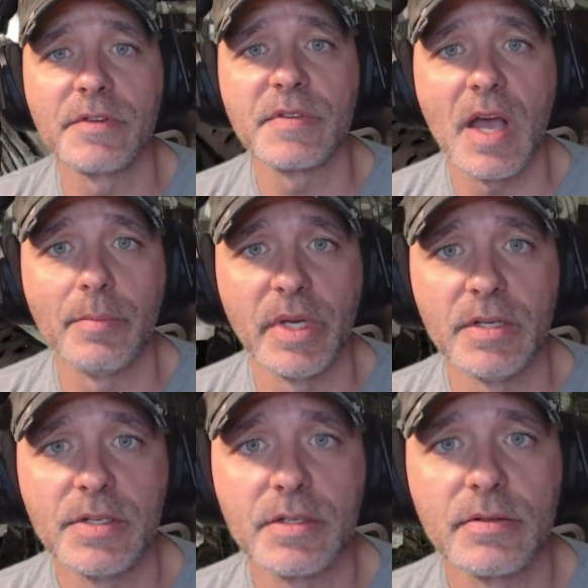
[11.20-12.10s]
zombies.
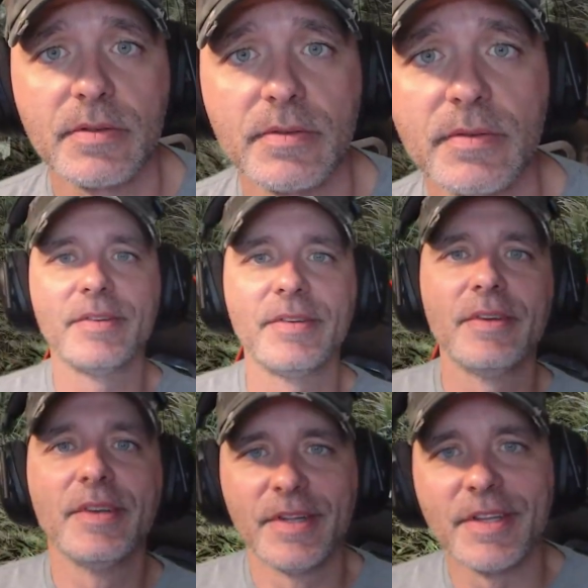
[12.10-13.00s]

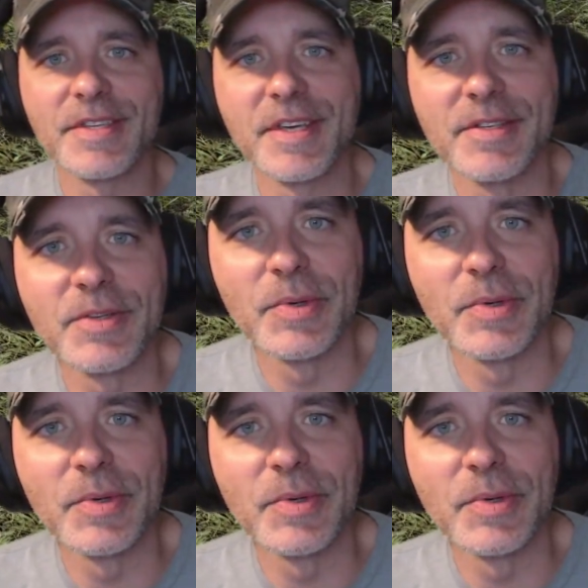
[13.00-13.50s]
Let's get to